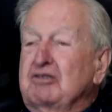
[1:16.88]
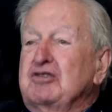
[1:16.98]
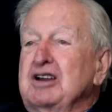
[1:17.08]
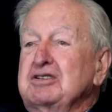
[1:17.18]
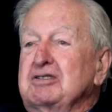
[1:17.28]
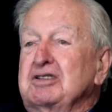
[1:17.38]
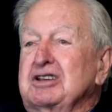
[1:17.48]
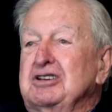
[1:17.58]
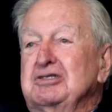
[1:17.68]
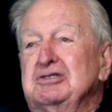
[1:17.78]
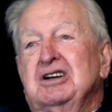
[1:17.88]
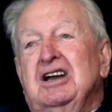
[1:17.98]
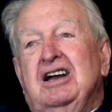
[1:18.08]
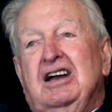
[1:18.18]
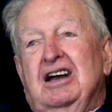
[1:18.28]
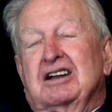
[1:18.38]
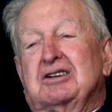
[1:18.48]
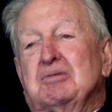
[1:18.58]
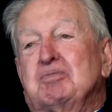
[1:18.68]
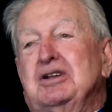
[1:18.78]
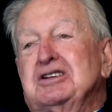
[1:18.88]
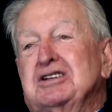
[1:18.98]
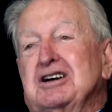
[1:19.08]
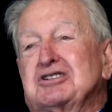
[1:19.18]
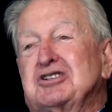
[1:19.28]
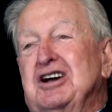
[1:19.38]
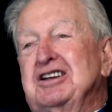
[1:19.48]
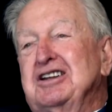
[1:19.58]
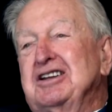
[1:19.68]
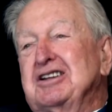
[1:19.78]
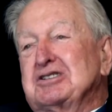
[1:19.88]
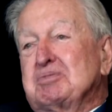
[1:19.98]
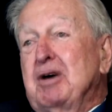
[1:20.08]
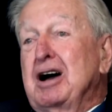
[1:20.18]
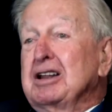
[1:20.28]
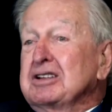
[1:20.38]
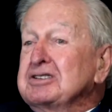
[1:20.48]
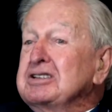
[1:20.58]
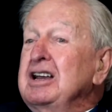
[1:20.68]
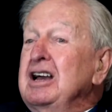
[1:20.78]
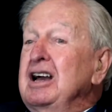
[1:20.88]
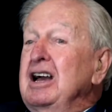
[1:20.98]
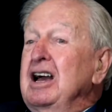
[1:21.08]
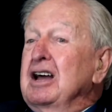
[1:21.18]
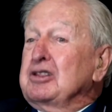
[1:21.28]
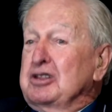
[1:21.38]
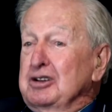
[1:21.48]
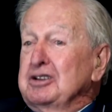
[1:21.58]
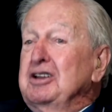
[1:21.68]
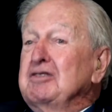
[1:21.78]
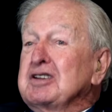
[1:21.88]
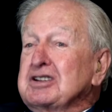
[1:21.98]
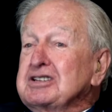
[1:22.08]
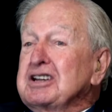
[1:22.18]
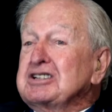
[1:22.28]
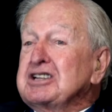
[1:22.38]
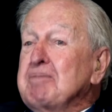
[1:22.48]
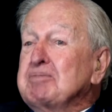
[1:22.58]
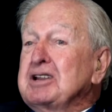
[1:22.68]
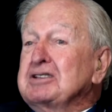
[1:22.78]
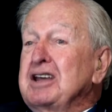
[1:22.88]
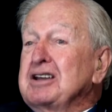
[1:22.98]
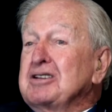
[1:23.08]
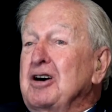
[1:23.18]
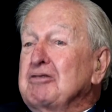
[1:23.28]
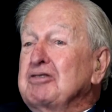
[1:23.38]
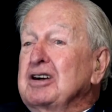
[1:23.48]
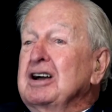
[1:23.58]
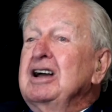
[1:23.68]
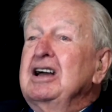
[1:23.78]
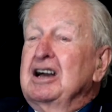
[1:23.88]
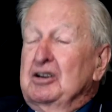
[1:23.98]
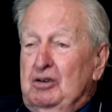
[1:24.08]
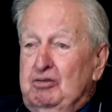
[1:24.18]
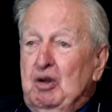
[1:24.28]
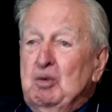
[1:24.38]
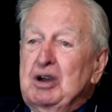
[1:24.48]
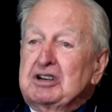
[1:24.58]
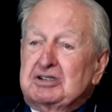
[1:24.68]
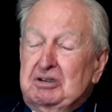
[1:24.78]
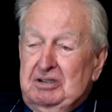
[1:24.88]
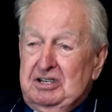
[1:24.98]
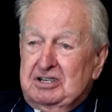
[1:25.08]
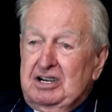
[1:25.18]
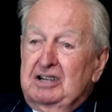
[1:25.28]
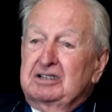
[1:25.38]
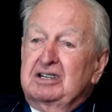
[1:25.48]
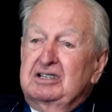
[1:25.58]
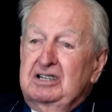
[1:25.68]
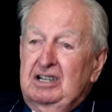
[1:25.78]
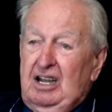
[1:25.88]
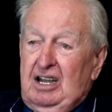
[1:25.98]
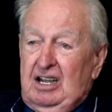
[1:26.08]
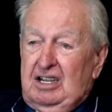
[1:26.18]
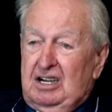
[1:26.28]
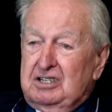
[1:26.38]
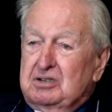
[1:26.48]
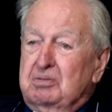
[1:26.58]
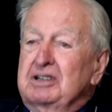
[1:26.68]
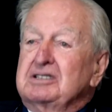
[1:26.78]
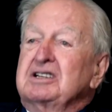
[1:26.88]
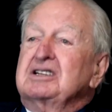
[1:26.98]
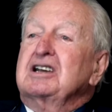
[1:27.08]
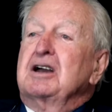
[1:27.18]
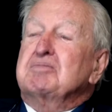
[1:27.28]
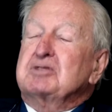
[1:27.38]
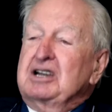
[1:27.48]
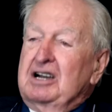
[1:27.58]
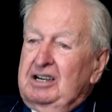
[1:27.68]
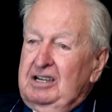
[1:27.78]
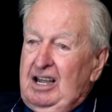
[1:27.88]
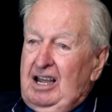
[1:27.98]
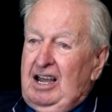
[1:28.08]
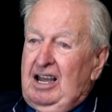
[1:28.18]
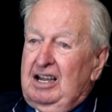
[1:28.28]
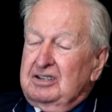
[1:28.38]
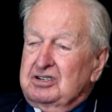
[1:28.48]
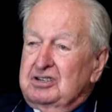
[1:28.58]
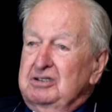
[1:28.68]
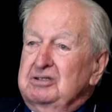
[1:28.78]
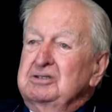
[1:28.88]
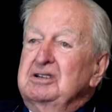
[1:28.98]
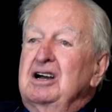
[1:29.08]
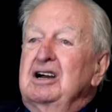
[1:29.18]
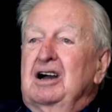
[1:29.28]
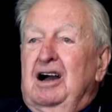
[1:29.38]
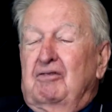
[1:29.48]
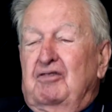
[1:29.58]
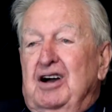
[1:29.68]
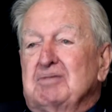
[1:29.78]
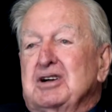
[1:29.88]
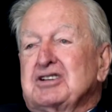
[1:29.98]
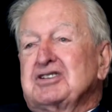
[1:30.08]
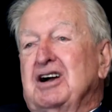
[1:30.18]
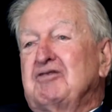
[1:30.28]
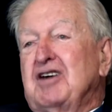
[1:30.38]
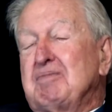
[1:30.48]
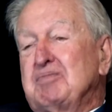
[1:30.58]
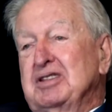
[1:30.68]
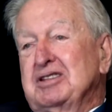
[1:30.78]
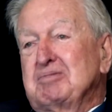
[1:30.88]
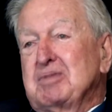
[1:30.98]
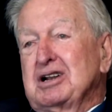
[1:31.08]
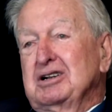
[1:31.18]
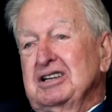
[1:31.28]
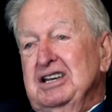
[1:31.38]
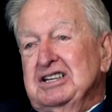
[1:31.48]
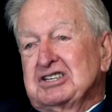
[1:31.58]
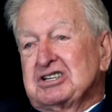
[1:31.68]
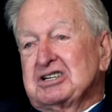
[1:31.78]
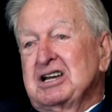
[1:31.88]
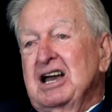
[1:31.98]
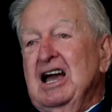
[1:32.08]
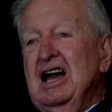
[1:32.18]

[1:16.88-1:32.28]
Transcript: the front of the queue and complete our training as pilots. And 30 of us accepted that offer, and off we went to East London, Youngsfield and Cape Town, and soon I found myself up in the Middle East.